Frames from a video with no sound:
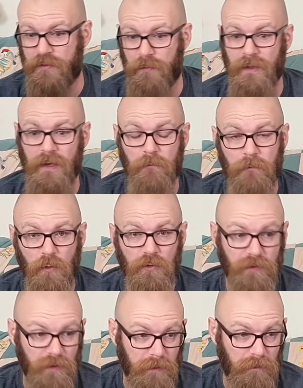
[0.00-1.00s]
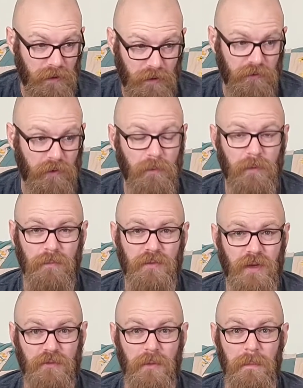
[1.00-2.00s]
a bit unfortunate because I'm
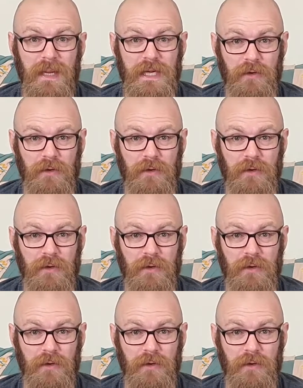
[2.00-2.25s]
such a mead